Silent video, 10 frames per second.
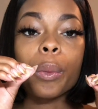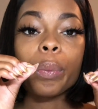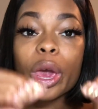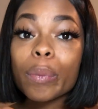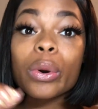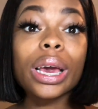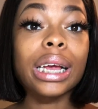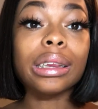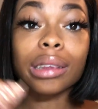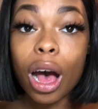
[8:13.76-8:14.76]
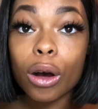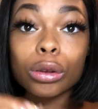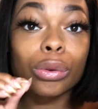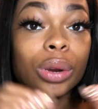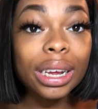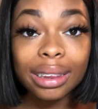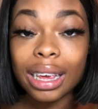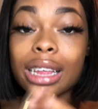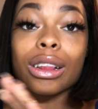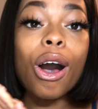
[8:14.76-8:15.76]
people can talk through their
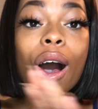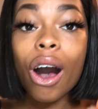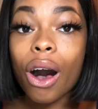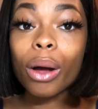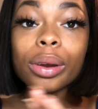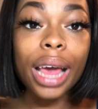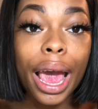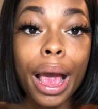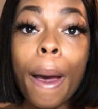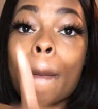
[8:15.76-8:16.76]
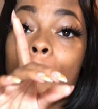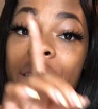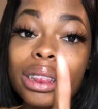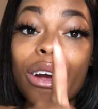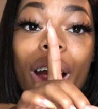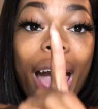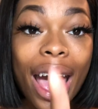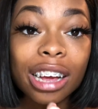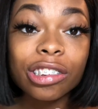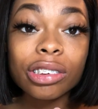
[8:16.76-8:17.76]
teeth all day, but their
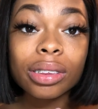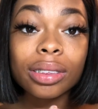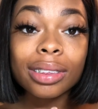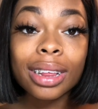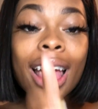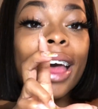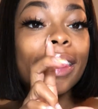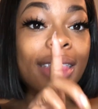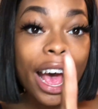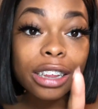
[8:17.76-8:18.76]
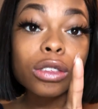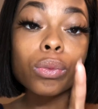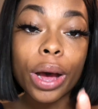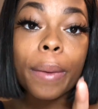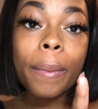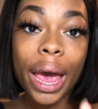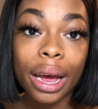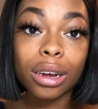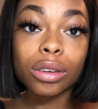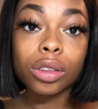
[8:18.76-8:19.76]
actions, that's what
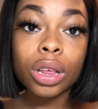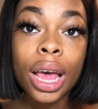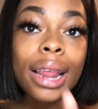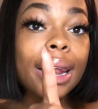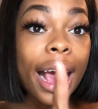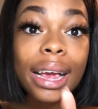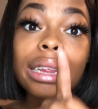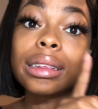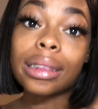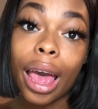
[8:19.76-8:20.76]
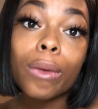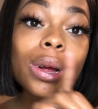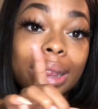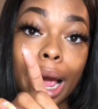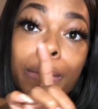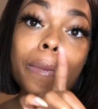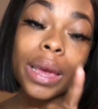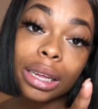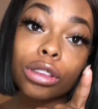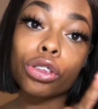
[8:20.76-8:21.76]
matters. They can say what they
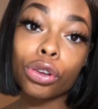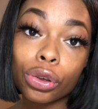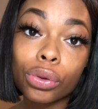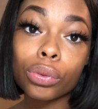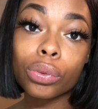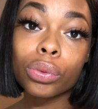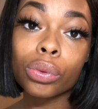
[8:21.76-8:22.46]
meant to do,